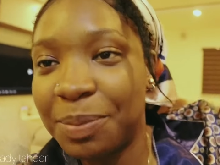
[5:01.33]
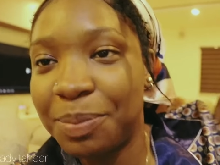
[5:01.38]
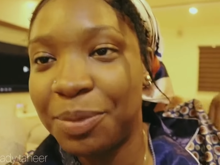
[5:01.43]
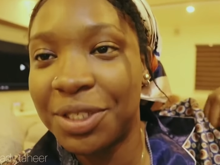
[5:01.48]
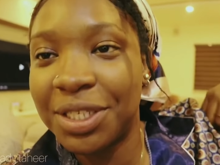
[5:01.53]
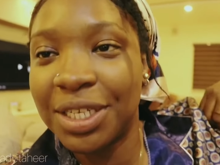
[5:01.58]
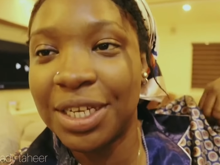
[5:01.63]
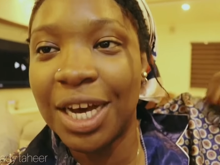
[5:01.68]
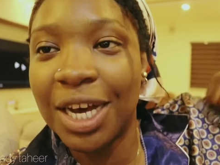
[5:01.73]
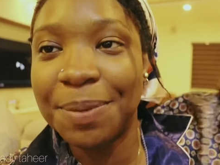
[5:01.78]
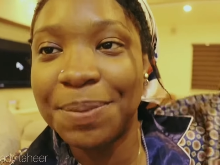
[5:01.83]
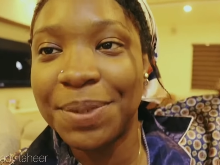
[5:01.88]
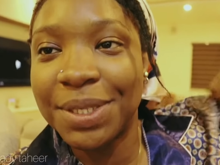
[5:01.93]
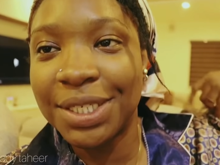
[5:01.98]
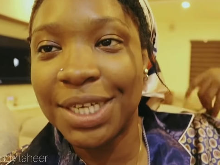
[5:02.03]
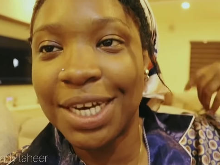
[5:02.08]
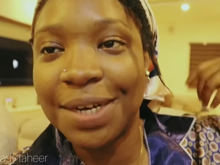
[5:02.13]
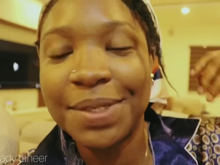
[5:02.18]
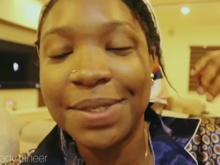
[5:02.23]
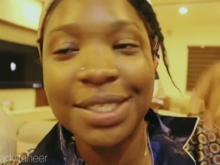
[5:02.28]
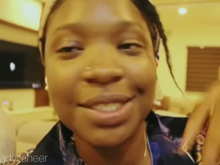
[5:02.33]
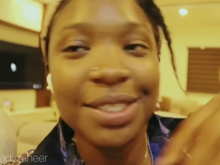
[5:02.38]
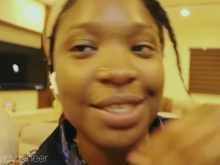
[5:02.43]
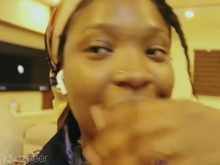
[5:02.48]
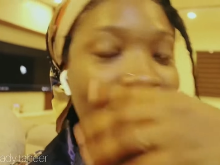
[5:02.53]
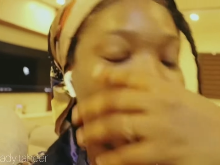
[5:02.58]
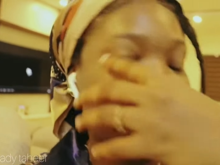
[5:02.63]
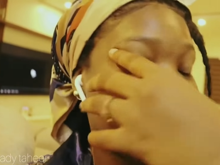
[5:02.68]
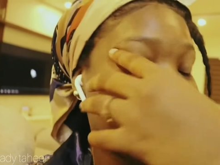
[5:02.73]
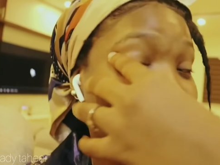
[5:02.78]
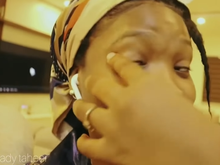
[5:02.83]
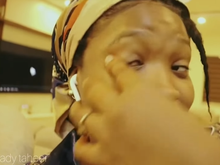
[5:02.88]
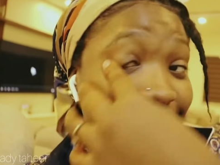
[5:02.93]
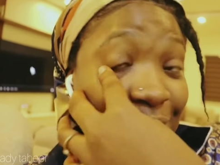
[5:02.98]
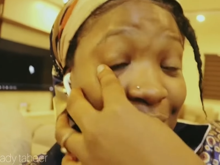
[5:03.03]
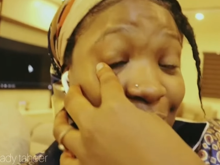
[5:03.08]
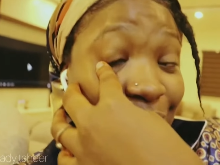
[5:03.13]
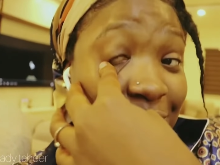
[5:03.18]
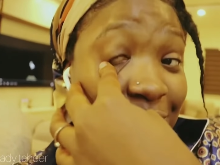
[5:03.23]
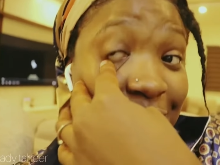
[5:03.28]
putting our pajamas and we're going
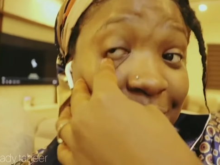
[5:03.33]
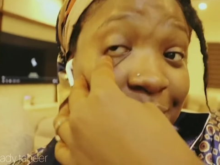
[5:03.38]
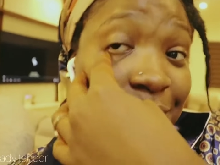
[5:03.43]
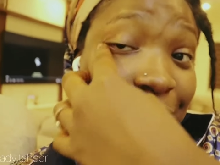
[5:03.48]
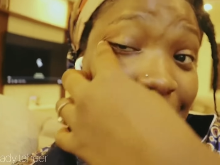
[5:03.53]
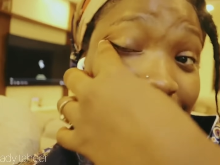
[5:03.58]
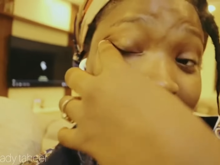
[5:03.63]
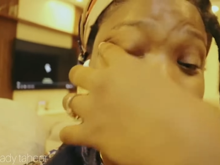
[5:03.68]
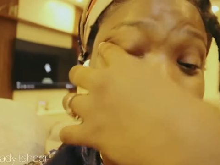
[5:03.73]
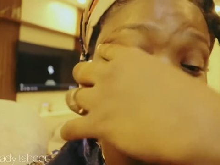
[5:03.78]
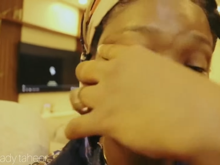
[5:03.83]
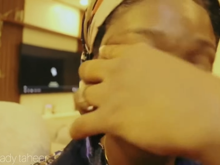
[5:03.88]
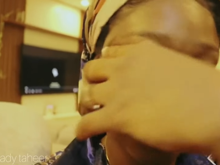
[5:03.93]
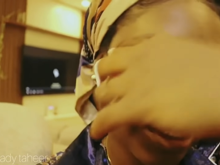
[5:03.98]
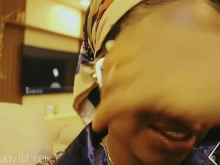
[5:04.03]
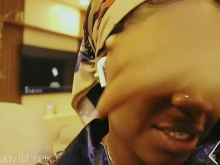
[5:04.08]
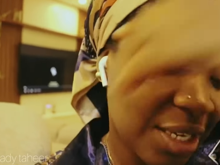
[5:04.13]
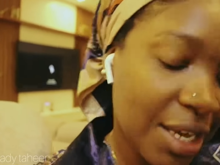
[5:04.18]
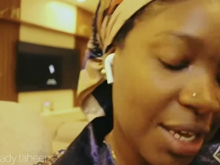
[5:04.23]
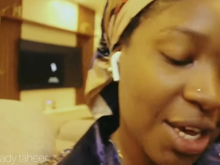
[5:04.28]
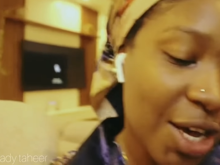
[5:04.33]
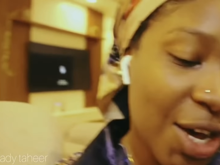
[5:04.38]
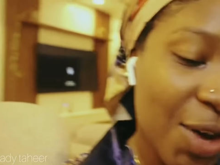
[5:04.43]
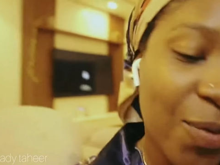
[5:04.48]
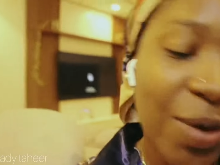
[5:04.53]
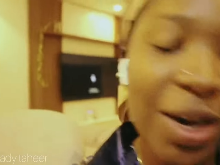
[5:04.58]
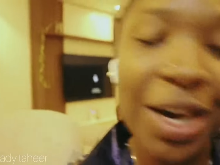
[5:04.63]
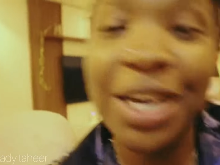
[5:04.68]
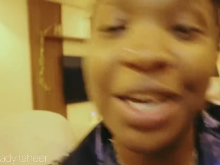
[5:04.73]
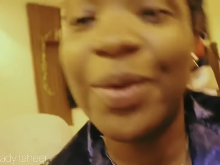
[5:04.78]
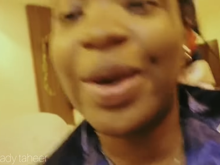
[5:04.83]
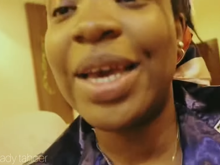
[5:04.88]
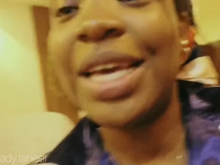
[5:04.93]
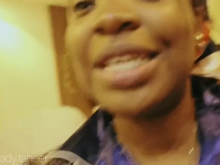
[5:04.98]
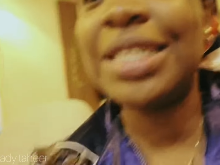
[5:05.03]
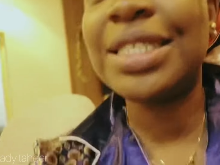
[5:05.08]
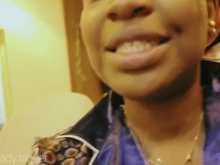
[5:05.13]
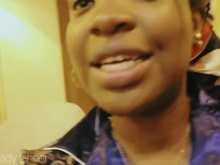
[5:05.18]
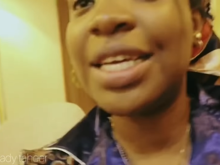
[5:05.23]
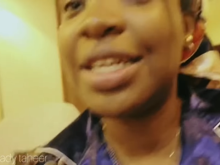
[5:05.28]
to watch movies. We're
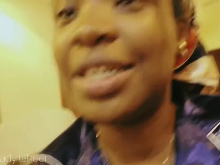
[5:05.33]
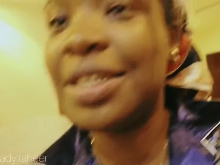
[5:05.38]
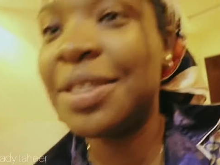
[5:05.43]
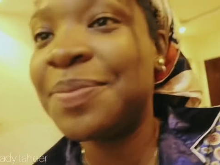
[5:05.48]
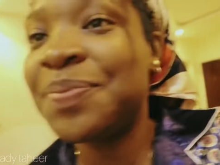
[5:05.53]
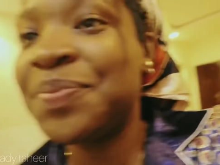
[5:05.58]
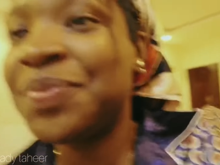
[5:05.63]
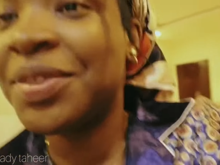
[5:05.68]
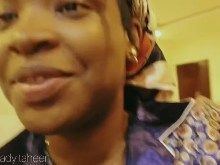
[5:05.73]
eating